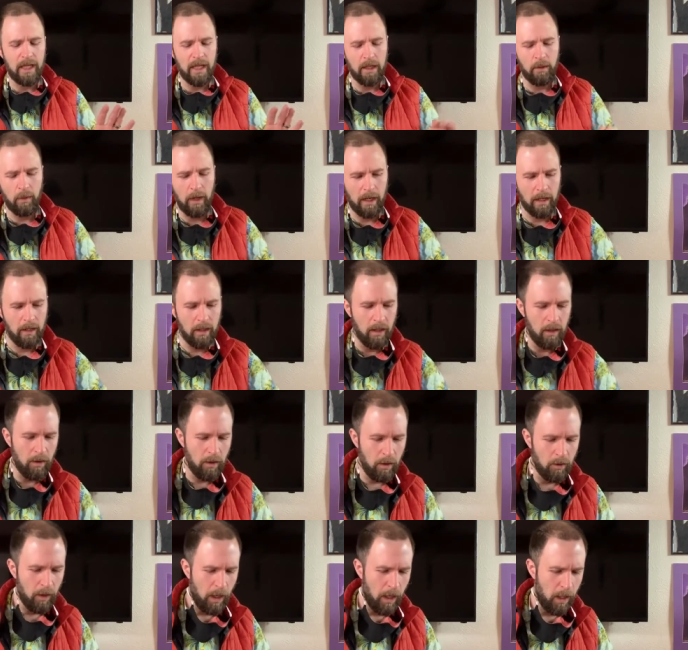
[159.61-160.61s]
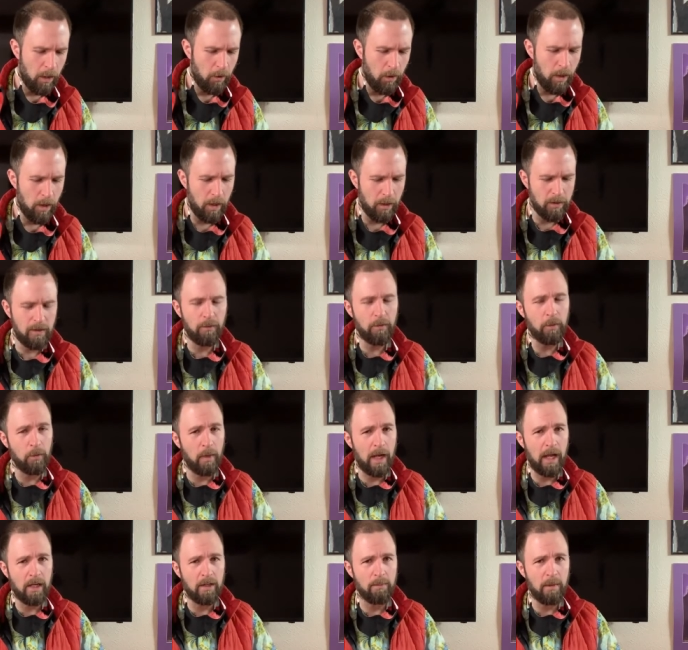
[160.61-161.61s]
Anyway, a different
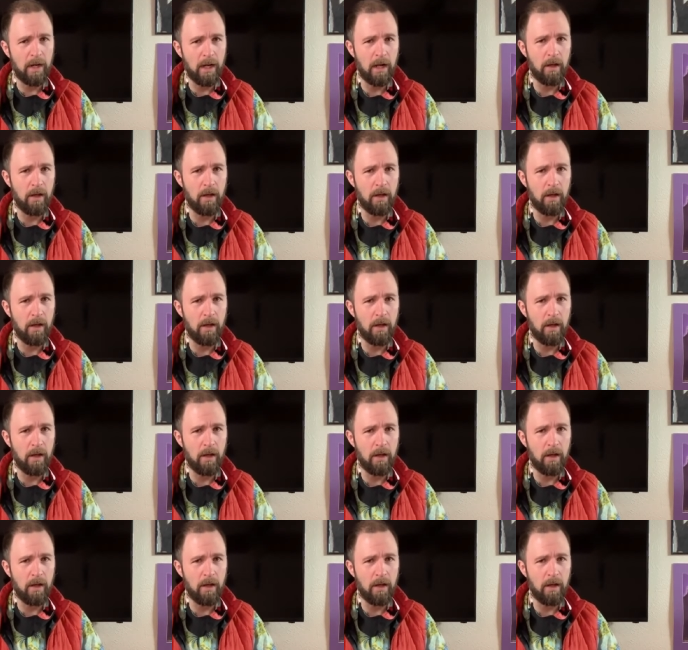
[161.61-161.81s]
rant about